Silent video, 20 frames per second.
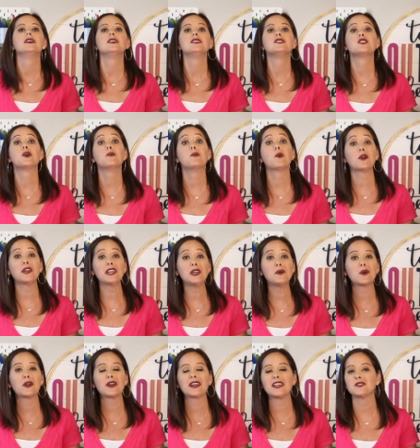So morning
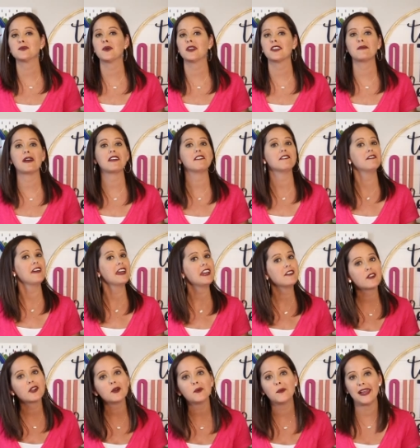work is one of my
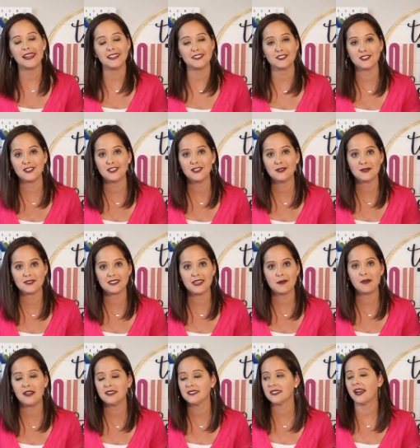favorite ways to use STEM
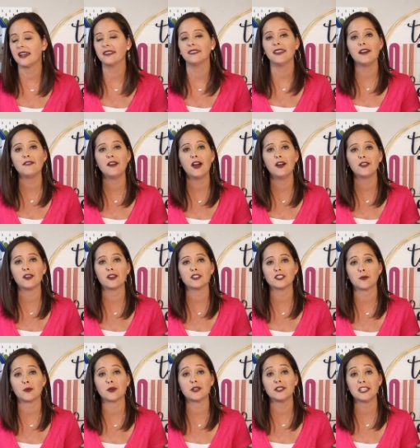Bins, and I love how there
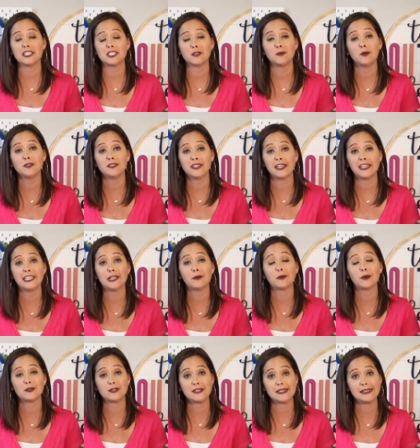is a predictable daily
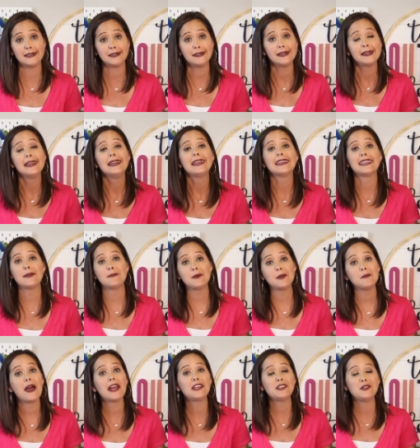routine. Keep
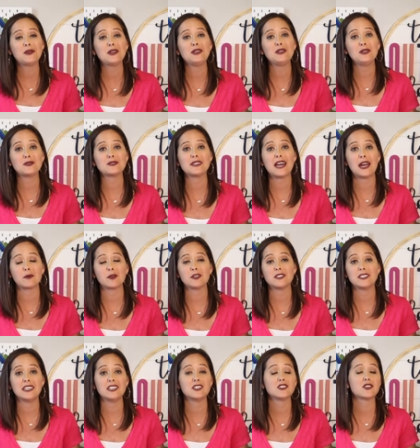in mind you can use that
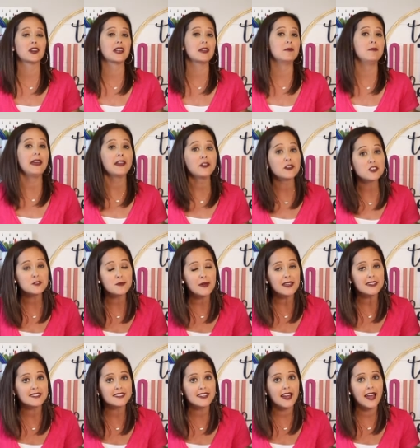routine during
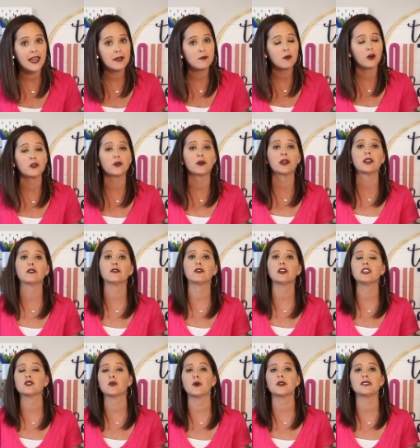makerspace time or during
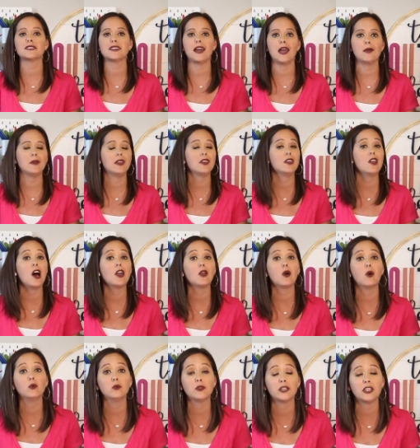free choice time, and not
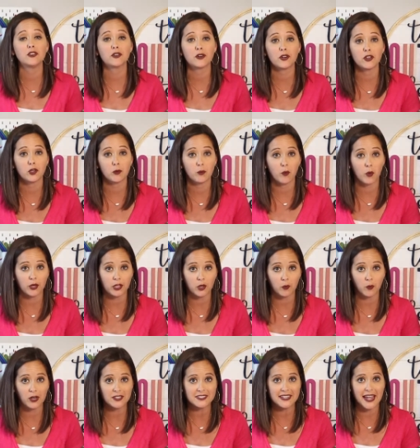only during your morning
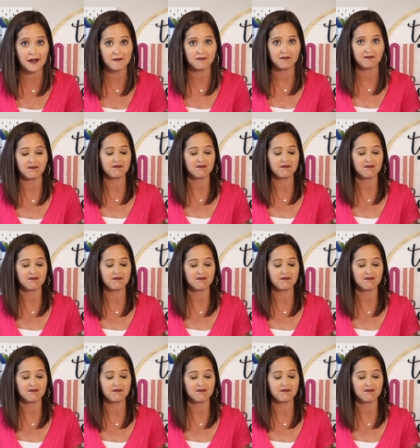work time.